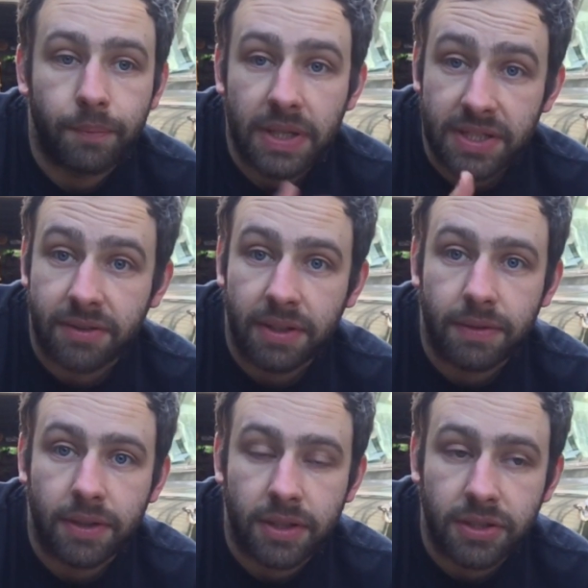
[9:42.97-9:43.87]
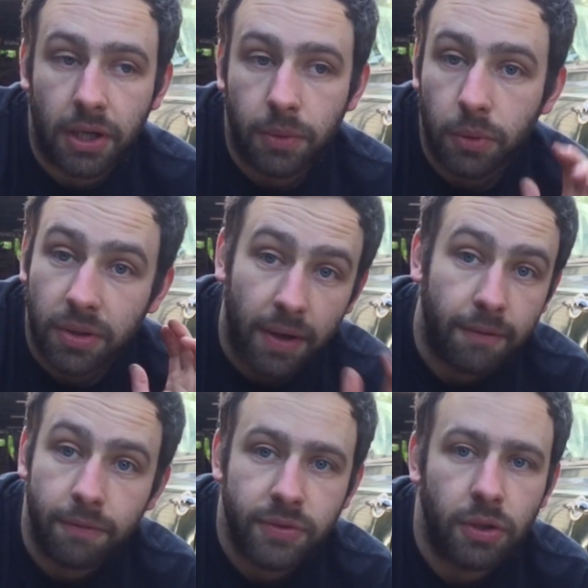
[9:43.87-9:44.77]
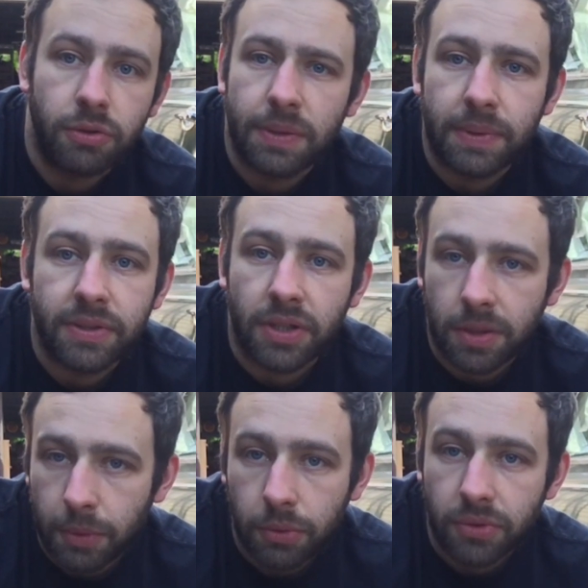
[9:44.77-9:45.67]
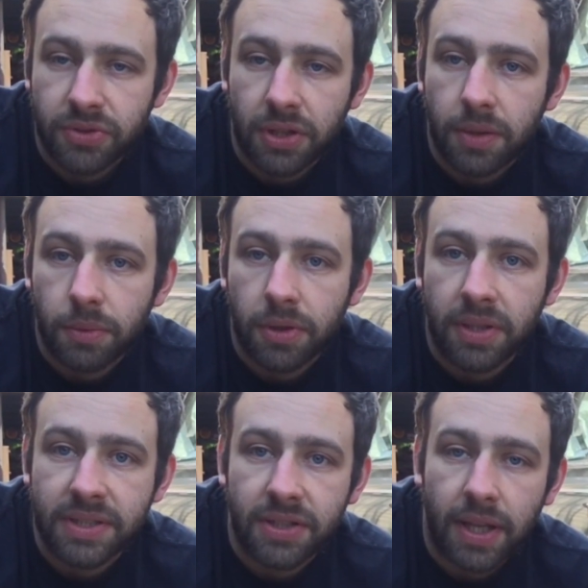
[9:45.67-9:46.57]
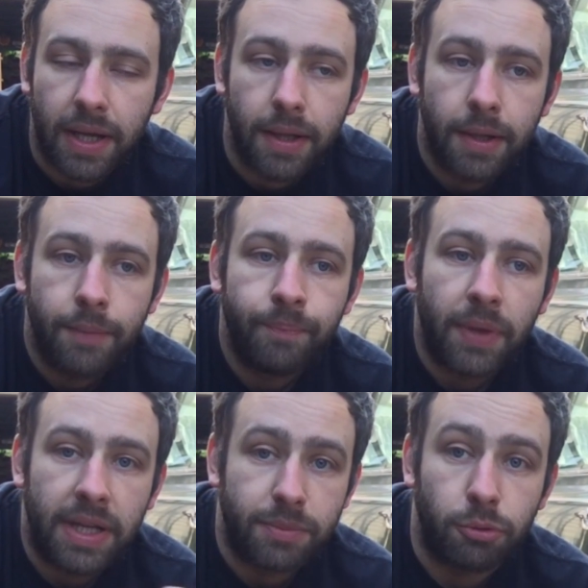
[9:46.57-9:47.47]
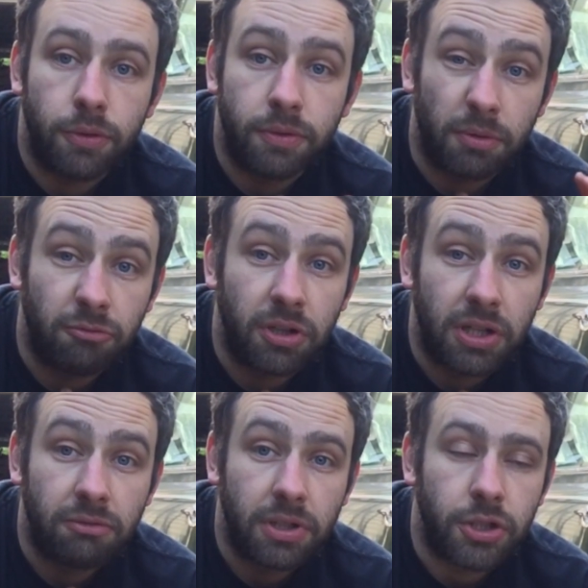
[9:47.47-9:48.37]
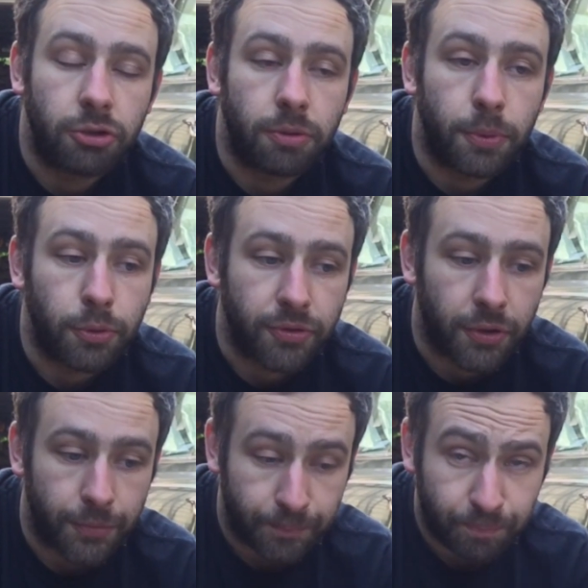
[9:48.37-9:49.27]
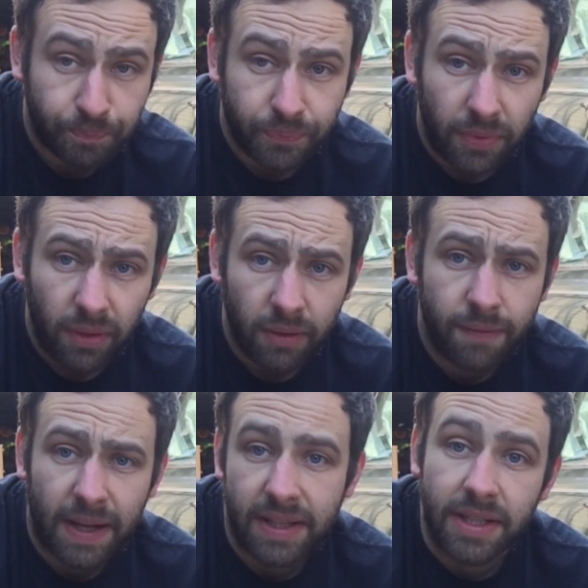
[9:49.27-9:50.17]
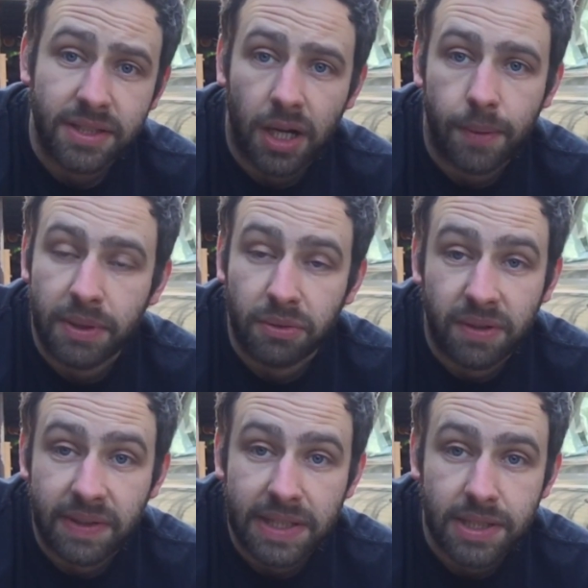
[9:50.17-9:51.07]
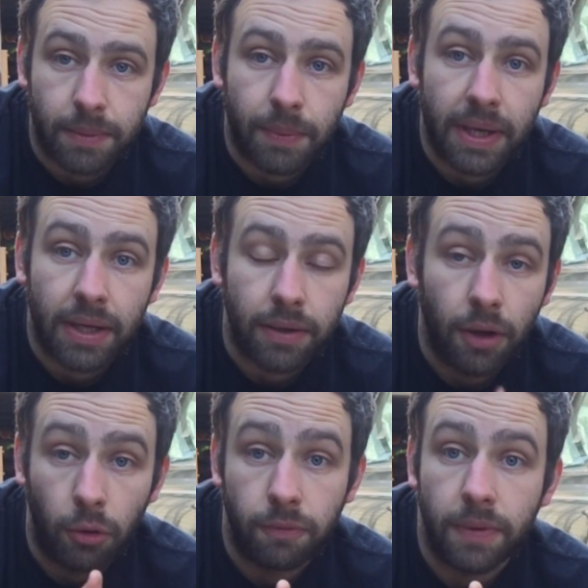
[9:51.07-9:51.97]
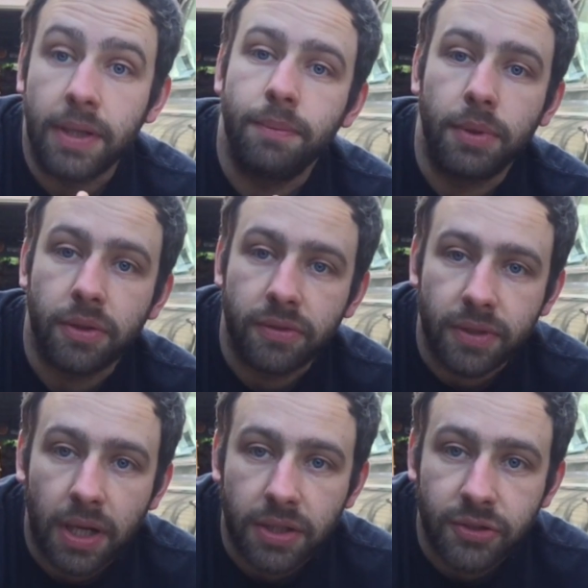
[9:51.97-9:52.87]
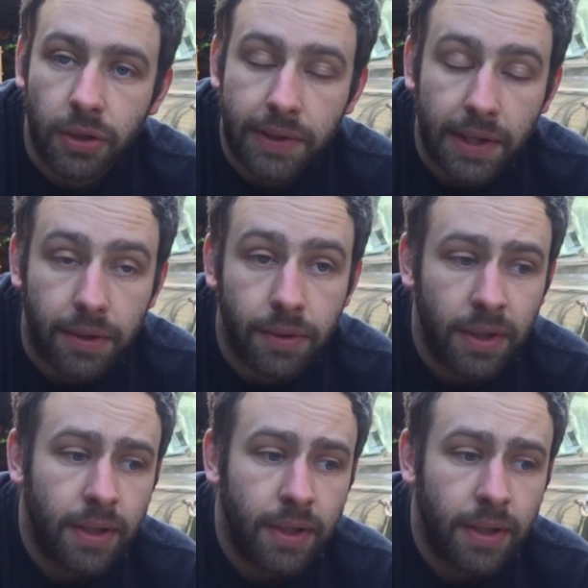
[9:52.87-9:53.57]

It's something I've done in the sidewalk. I've stone chipped inside the boot on the sidewalk and things like that, and it's proven to be really, really durable. So the fact that these carpets will never need to come up again, hopefully, because the car's solid now,